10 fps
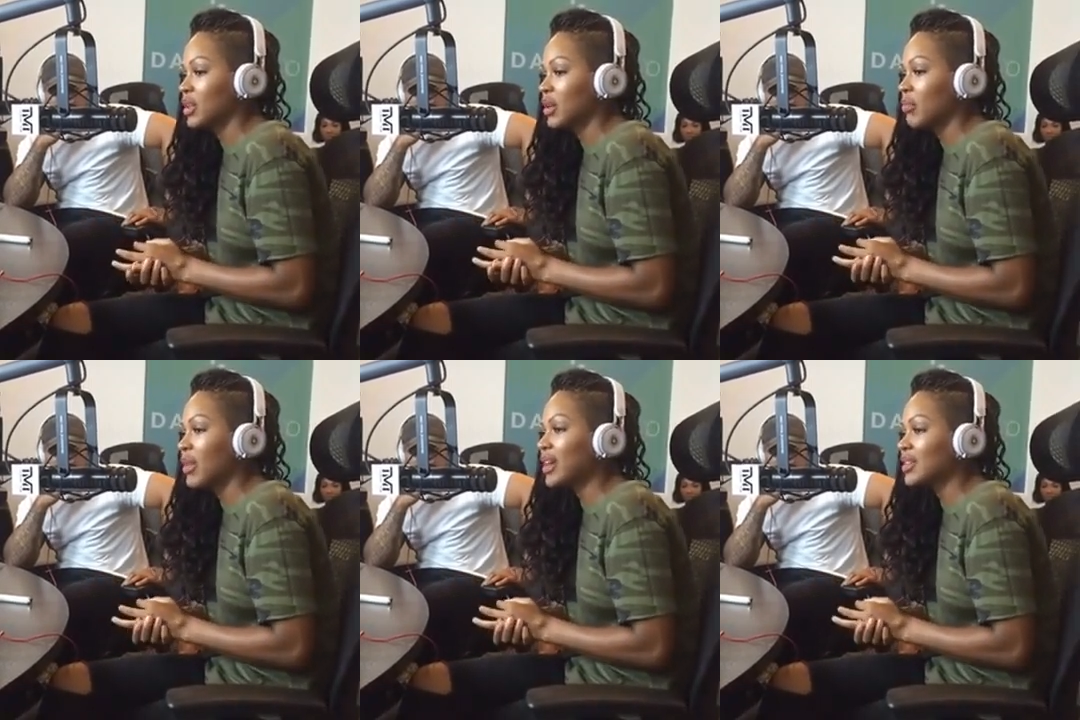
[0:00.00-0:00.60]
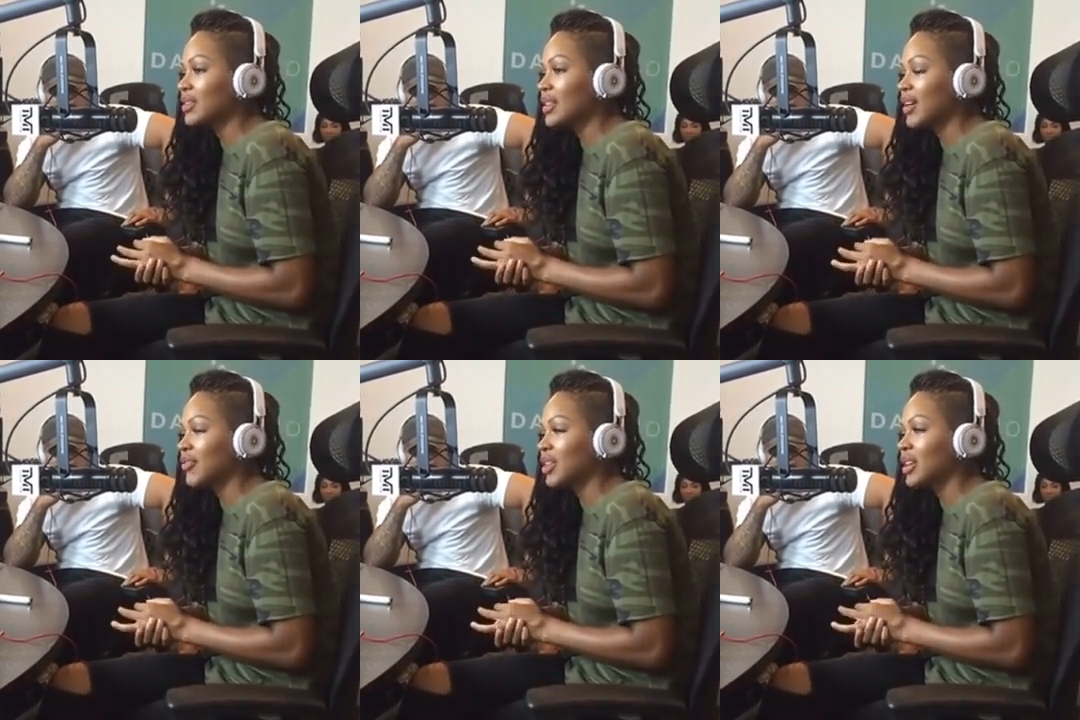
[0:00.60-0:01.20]
make us, I
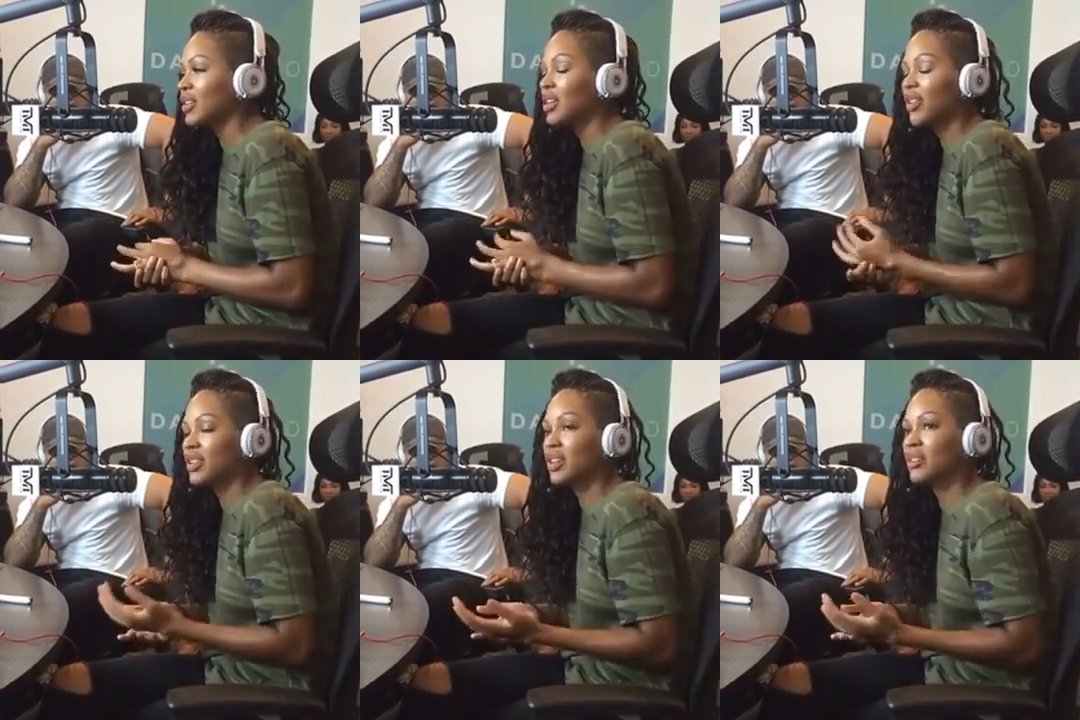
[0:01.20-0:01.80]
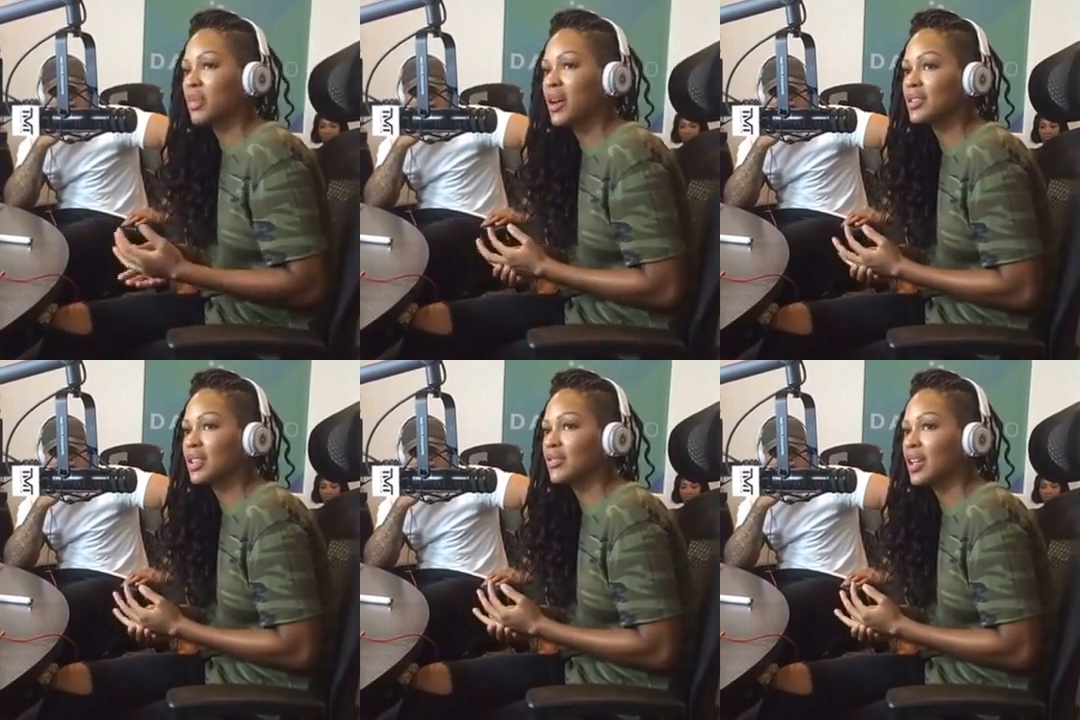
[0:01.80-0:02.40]
feel like, think of ourselves
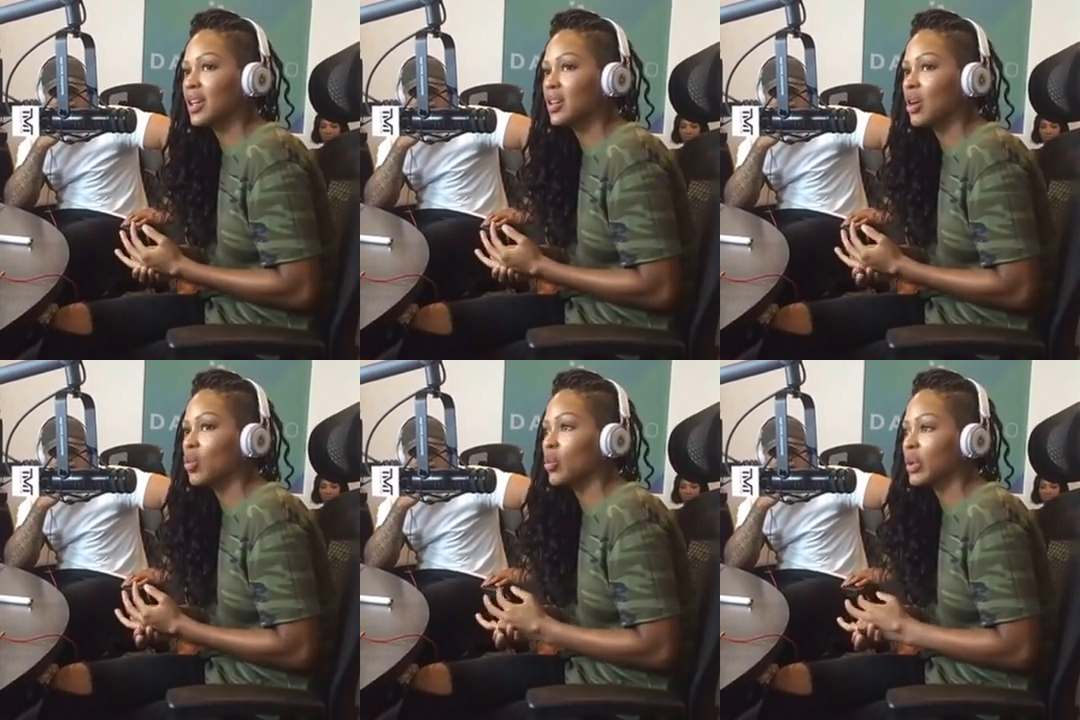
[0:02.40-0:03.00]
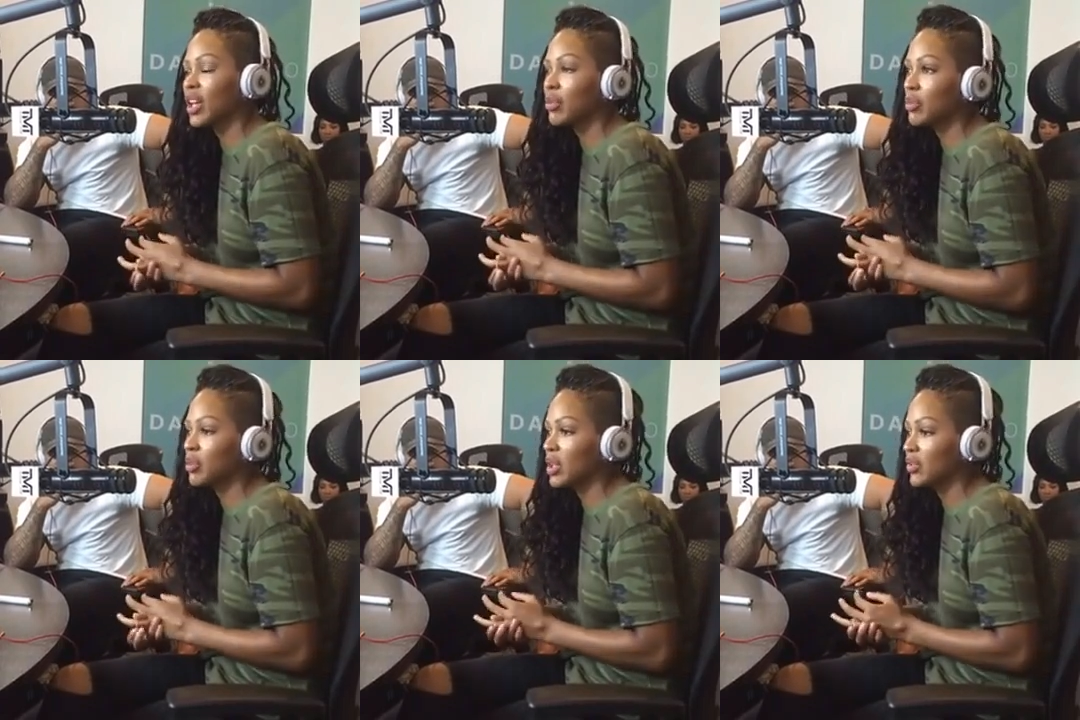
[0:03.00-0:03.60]
positively and know what we're
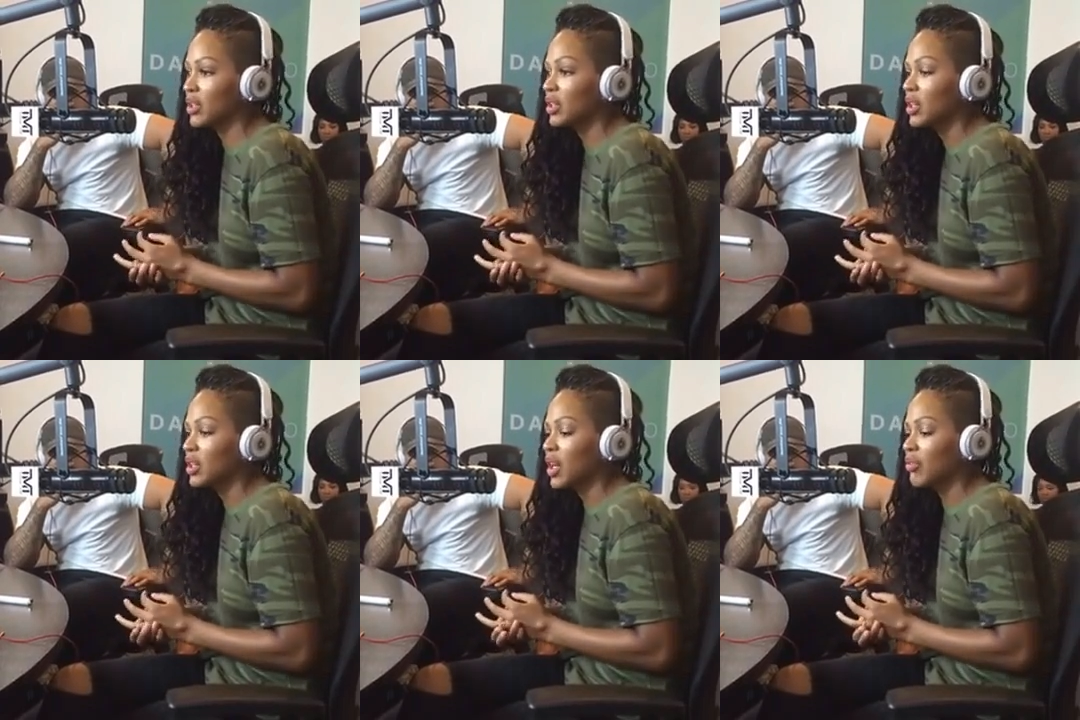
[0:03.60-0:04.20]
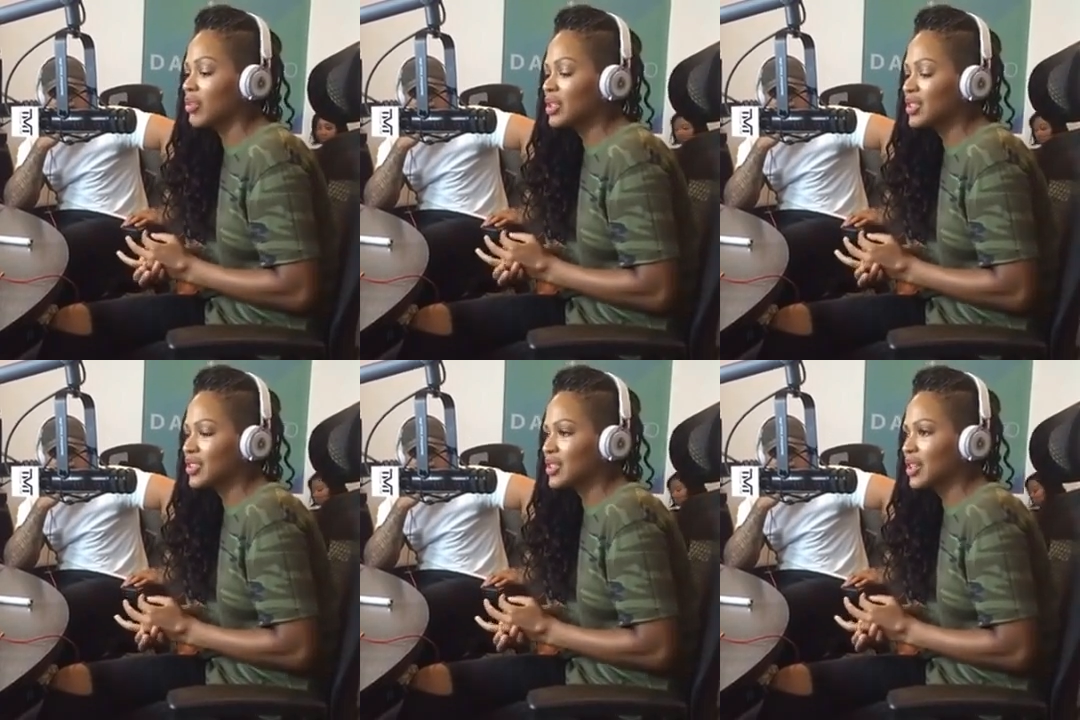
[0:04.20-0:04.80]
capable of, and really
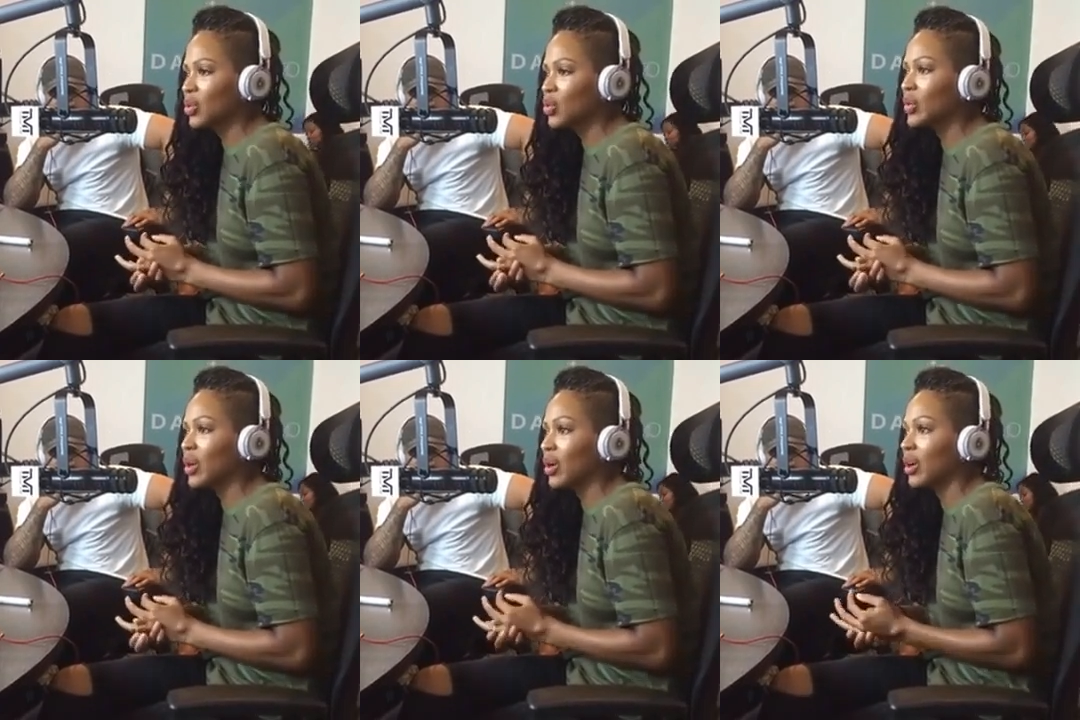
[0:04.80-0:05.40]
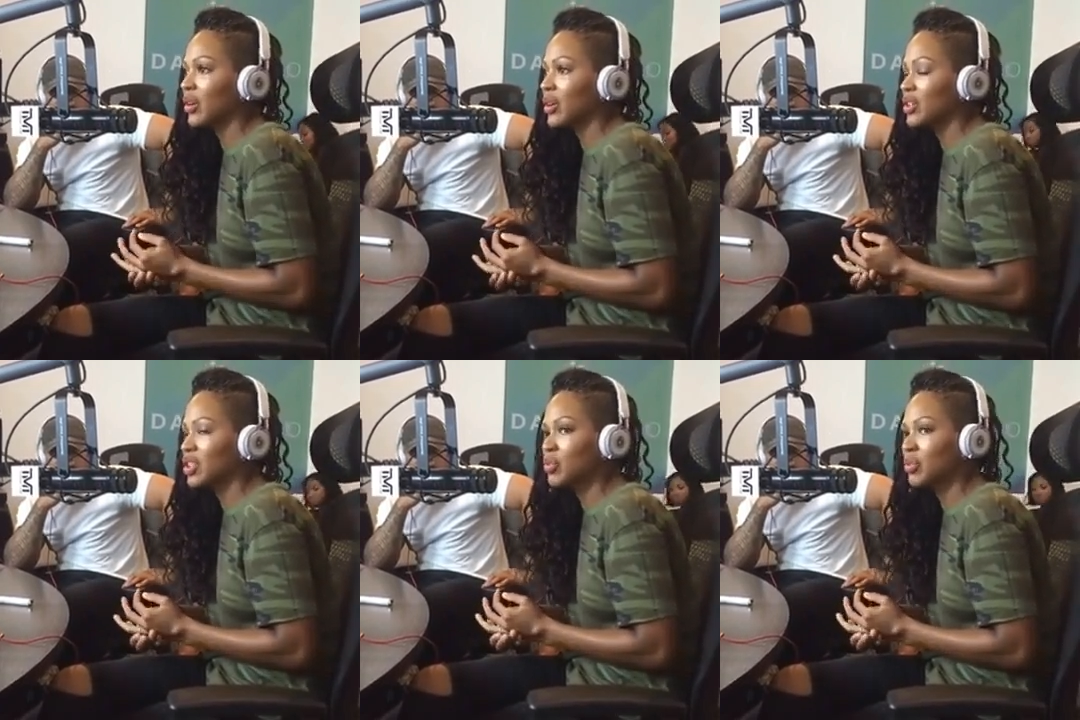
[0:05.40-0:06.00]
just like who we are
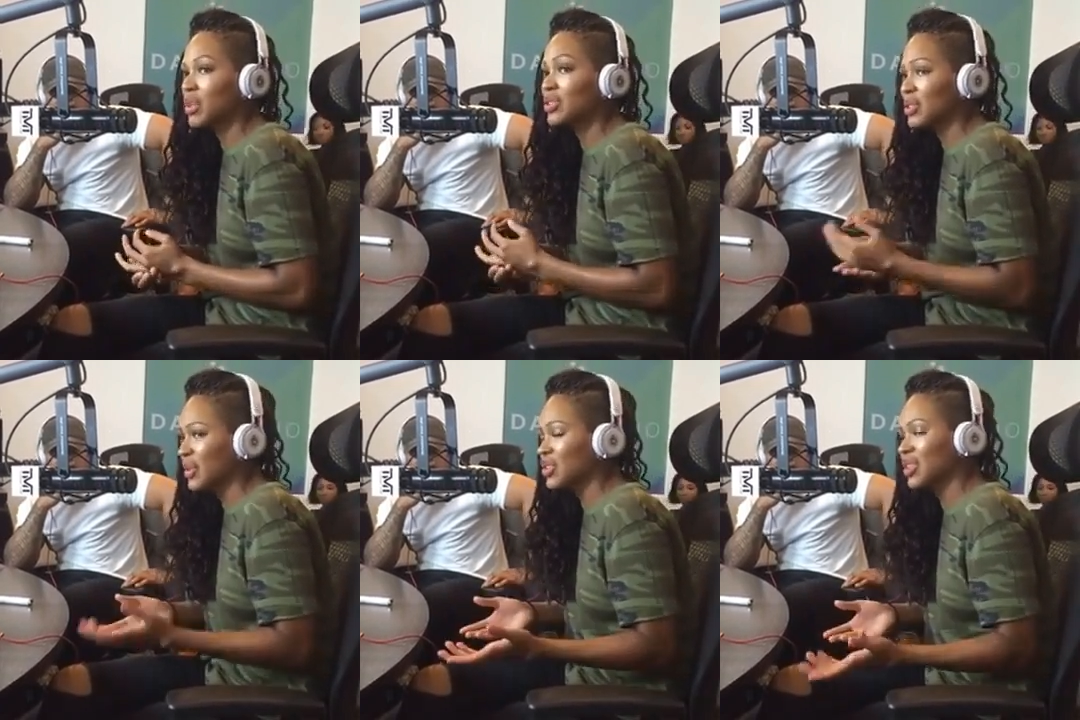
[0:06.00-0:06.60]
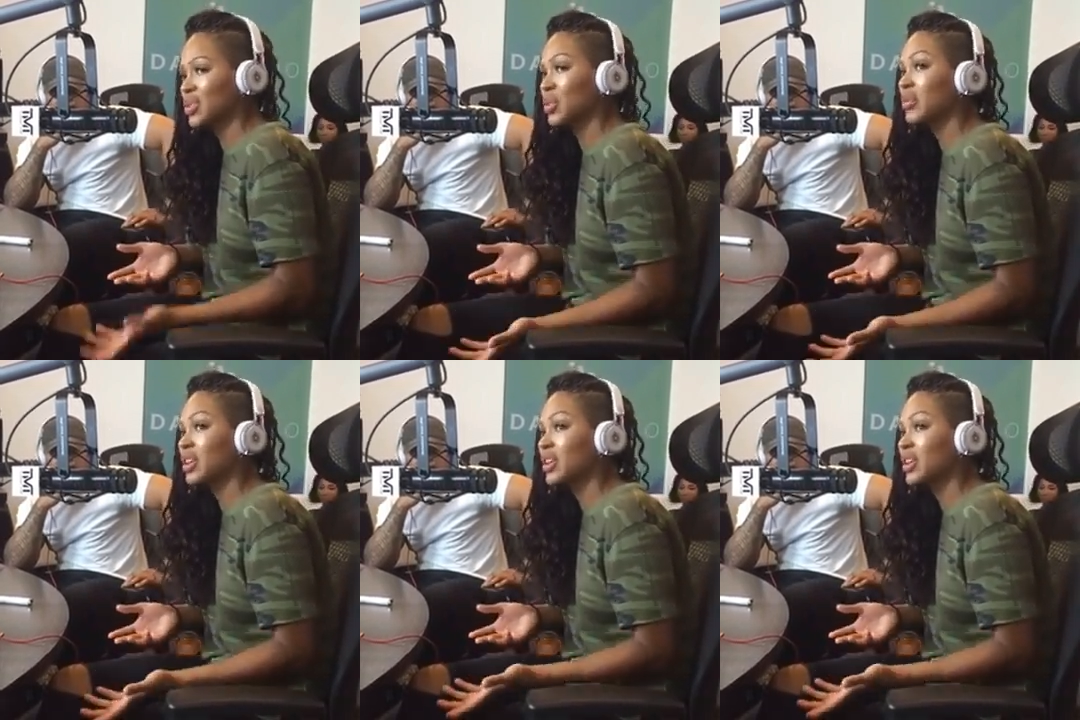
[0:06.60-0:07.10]
as human beings, especially as women.